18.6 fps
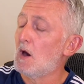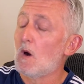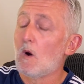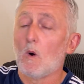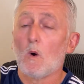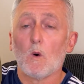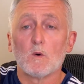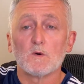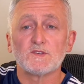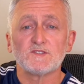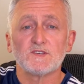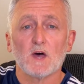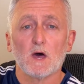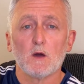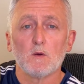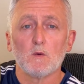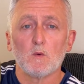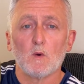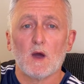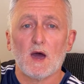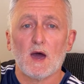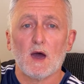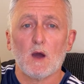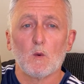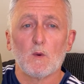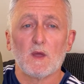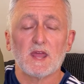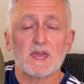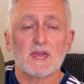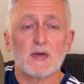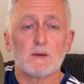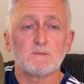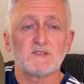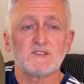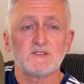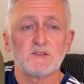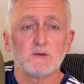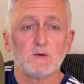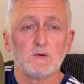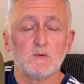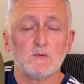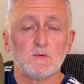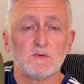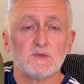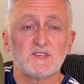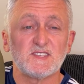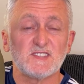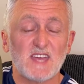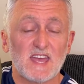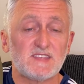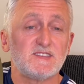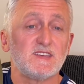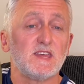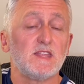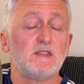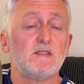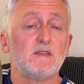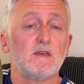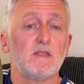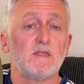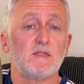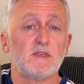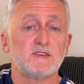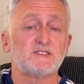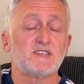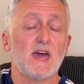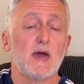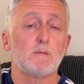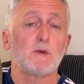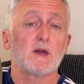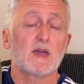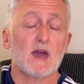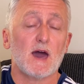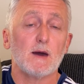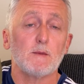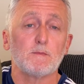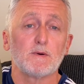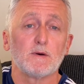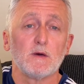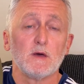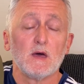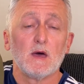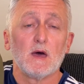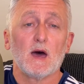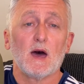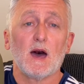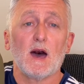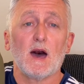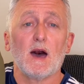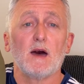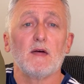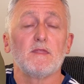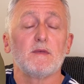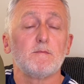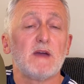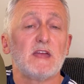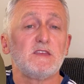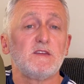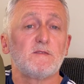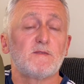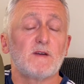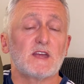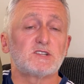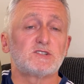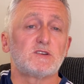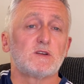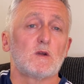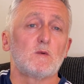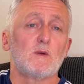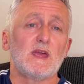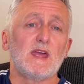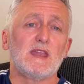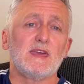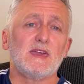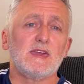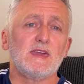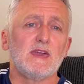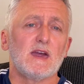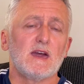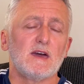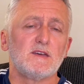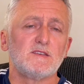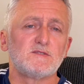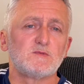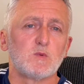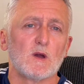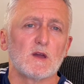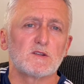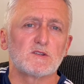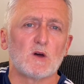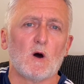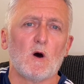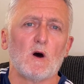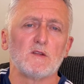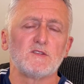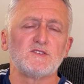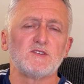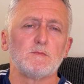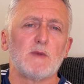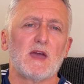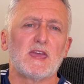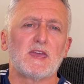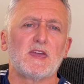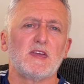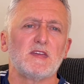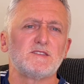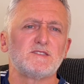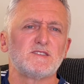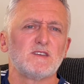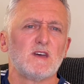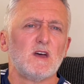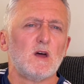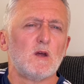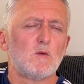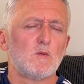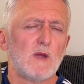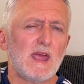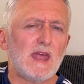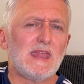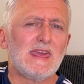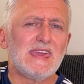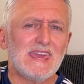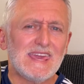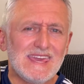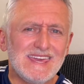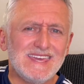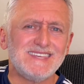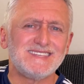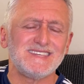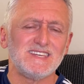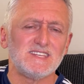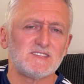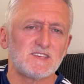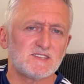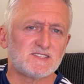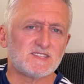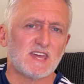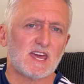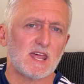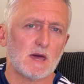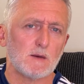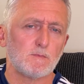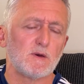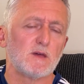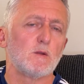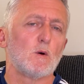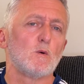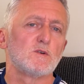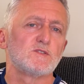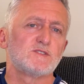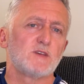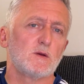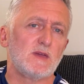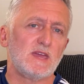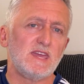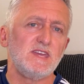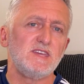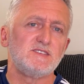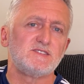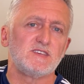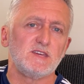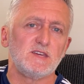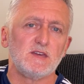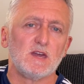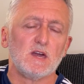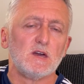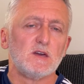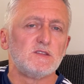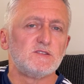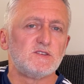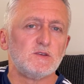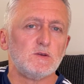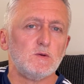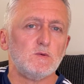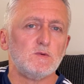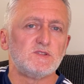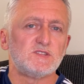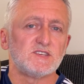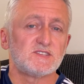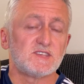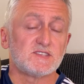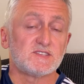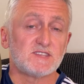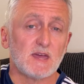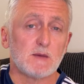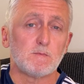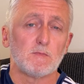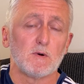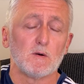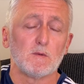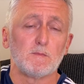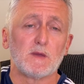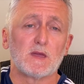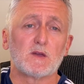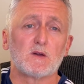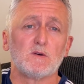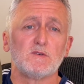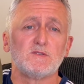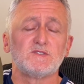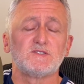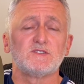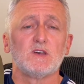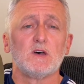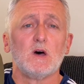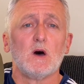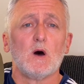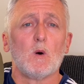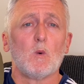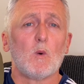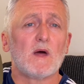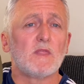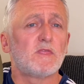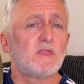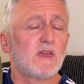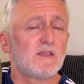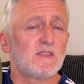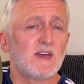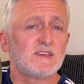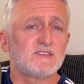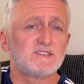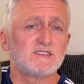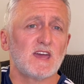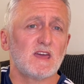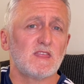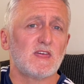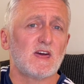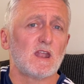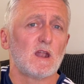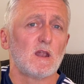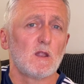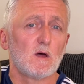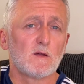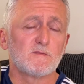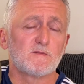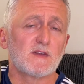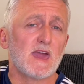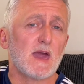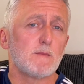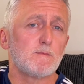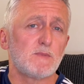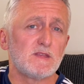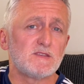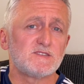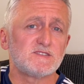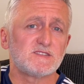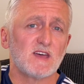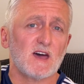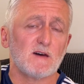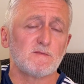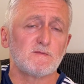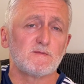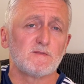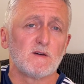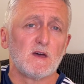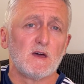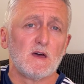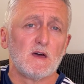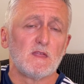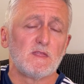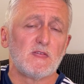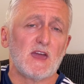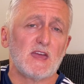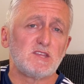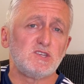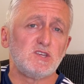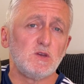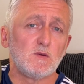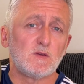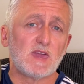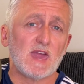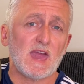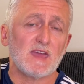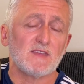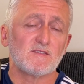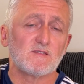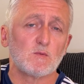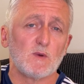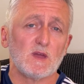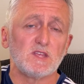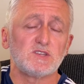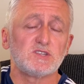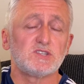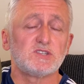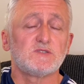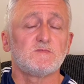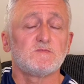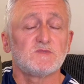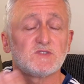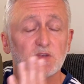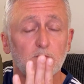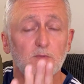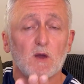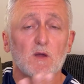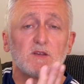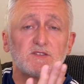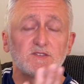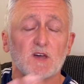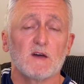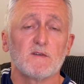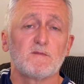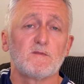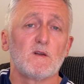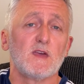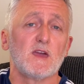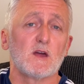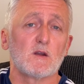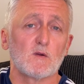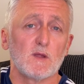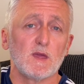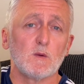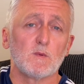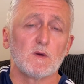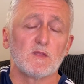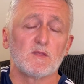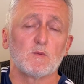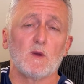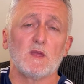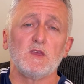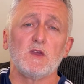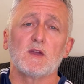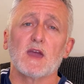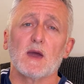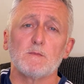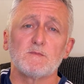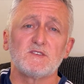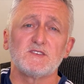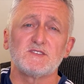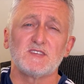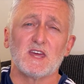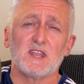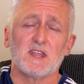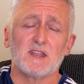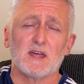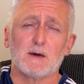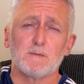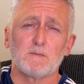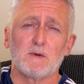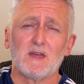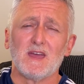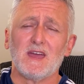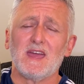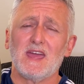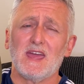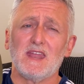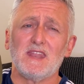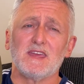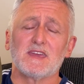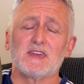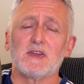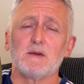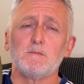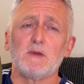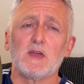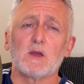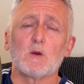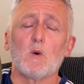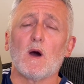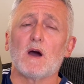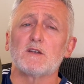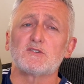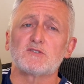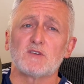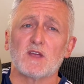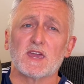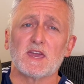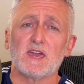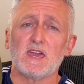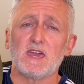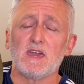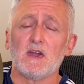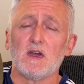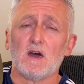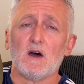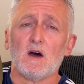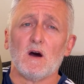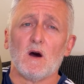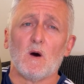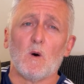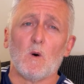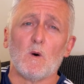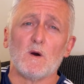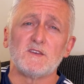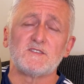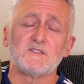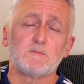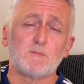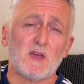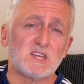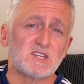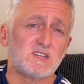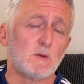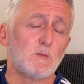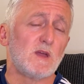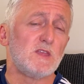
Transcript: Also, when it comes to setting this hammock up, the manufacturer really has worked hard to make it really easy to set up and also easy to disassemble, because one thing they say that a lot of camping stuff that you get, which to be honest I fully agree with, when you come to set it up, it can be quite tricky, or especially when